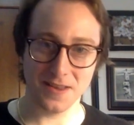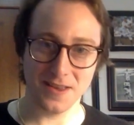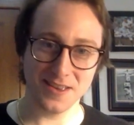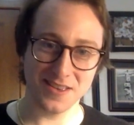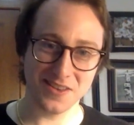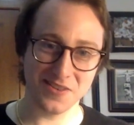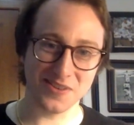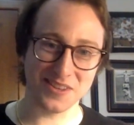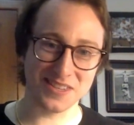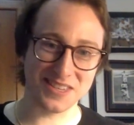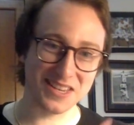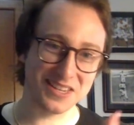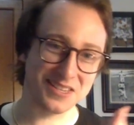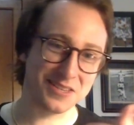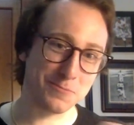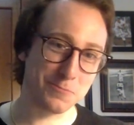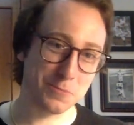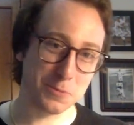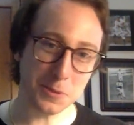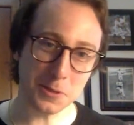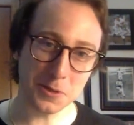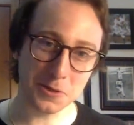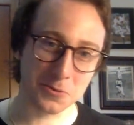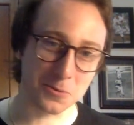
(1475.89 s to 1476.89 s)
So it's a
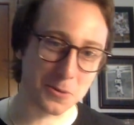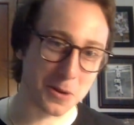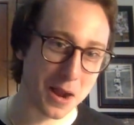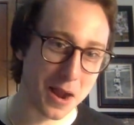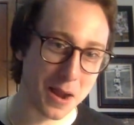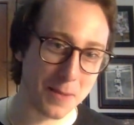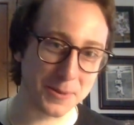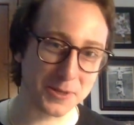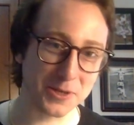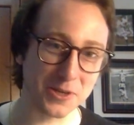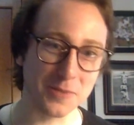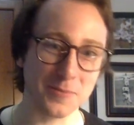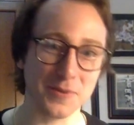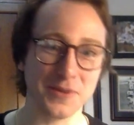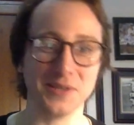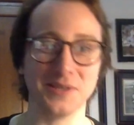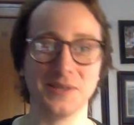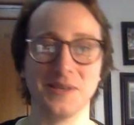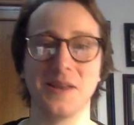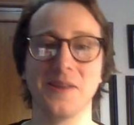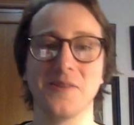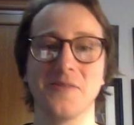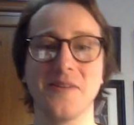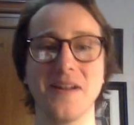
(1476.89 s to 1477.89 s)
political commentary because
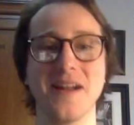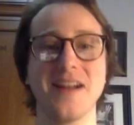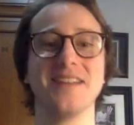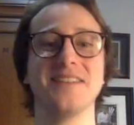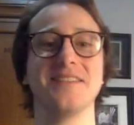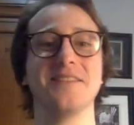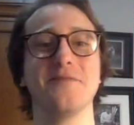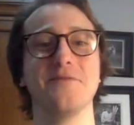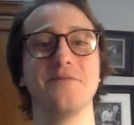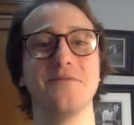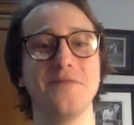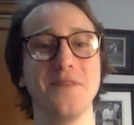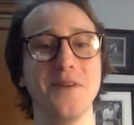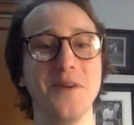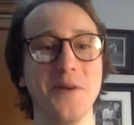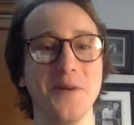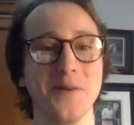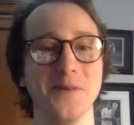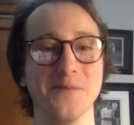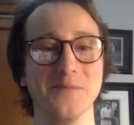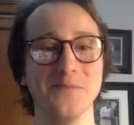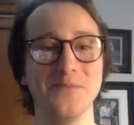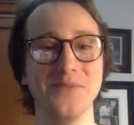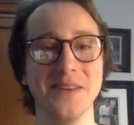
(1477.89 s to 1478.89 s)
later on in the
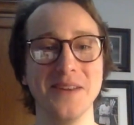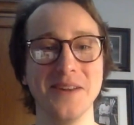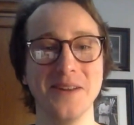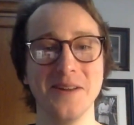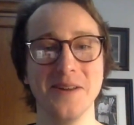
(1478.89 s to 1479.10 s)
film,